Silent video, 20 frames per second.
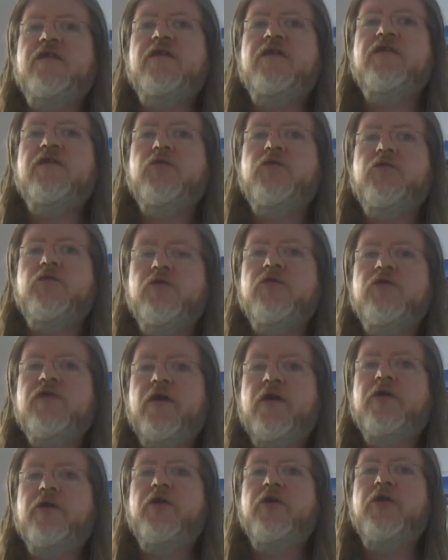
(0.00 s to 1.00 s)
these routes
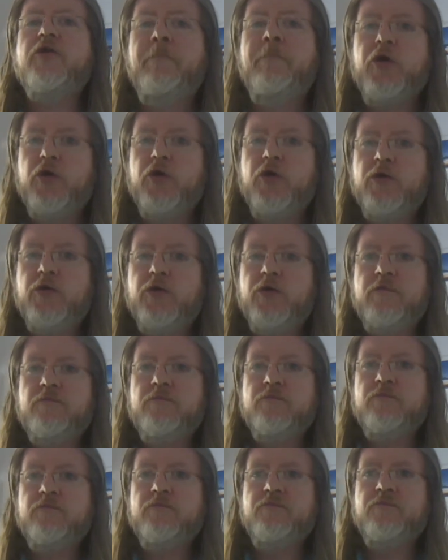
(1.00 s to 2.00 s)
are numbered,
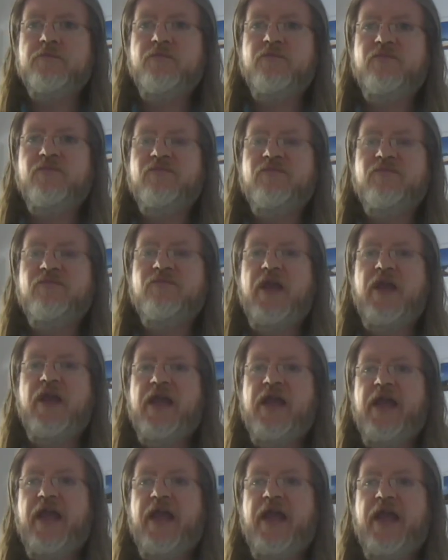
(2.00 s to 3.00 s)

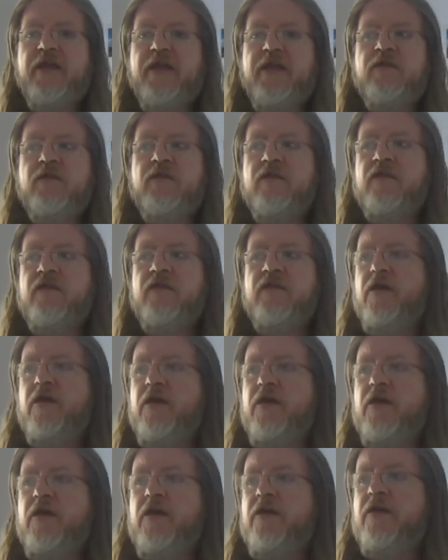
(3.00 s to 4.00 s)
and
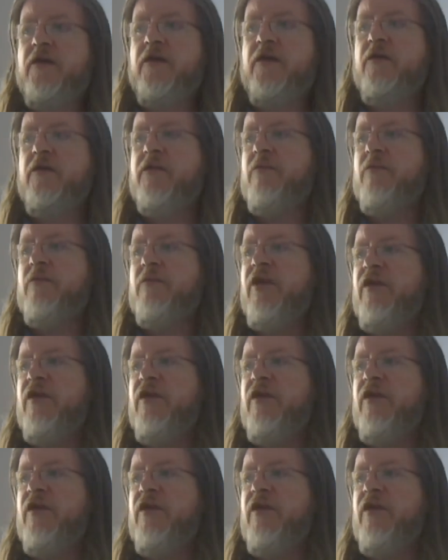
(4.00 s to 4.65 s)
that